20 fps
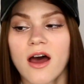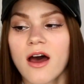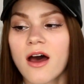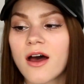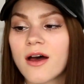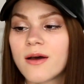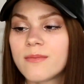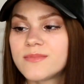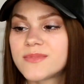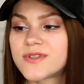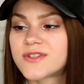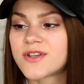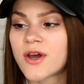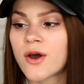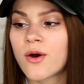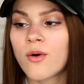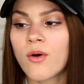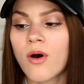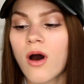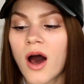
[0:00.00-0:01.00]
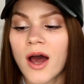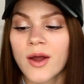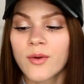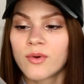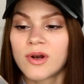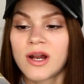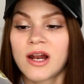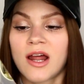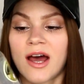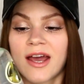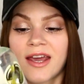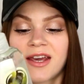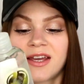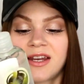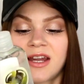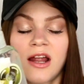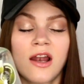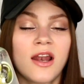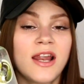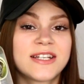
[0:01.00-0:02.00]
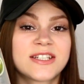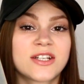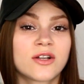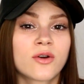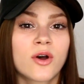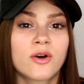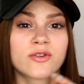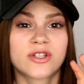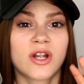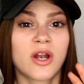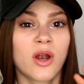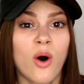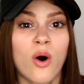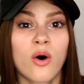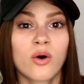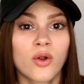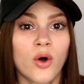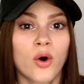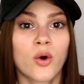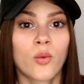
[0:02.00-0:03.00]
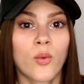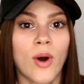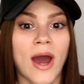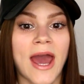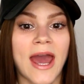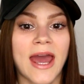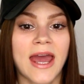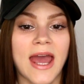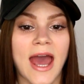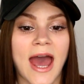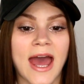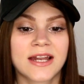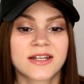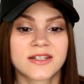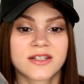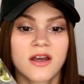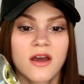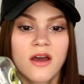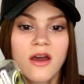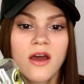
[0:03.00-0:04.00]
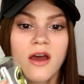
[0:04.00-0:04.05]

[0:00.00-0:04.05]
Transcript: Um, so I really like it. A little goes a long, long way and